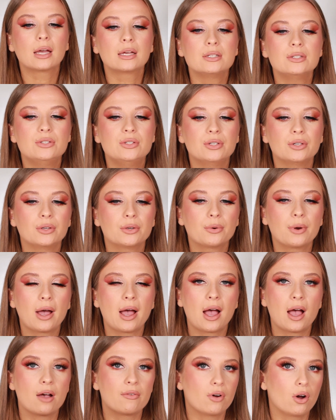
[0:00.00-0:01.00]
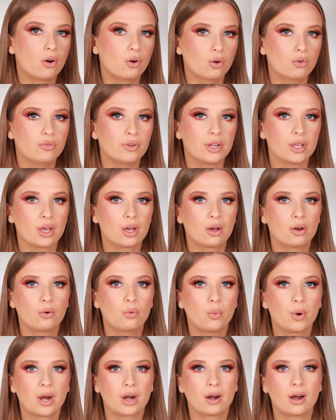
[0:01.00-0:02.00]
I do have a whole video
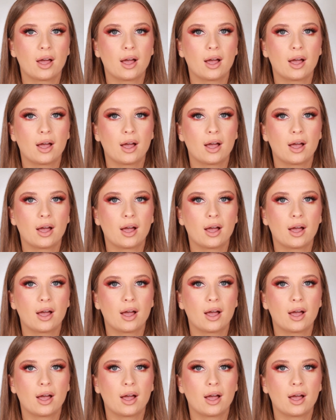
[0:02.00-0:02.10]
where